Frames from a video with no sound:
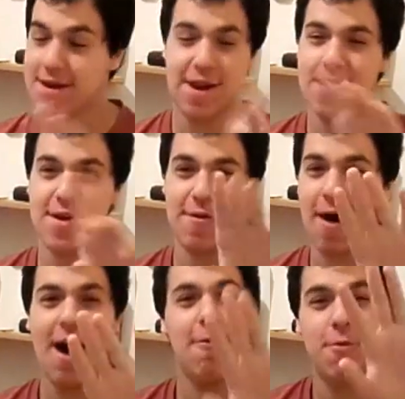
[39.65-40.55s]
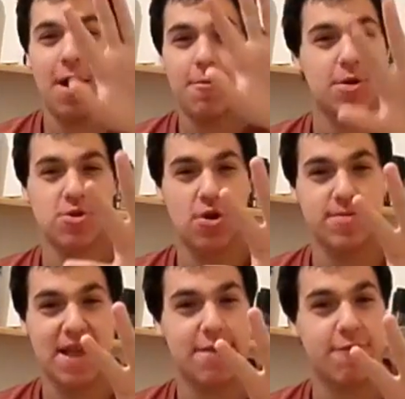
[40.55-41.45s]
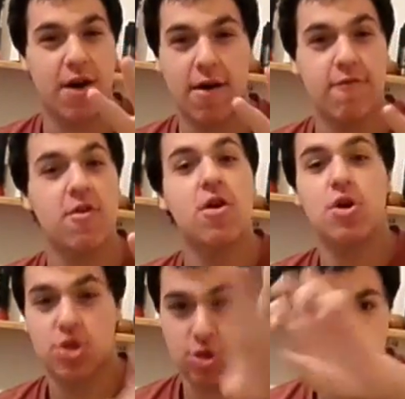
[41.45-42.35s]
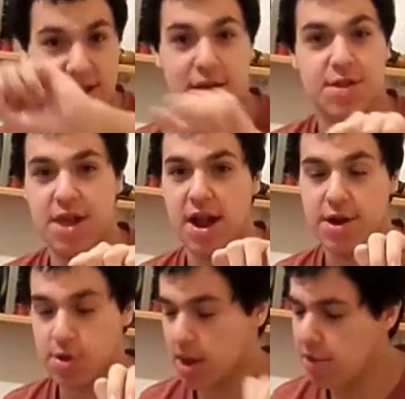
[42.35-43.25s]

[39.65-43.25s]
Togashi haters.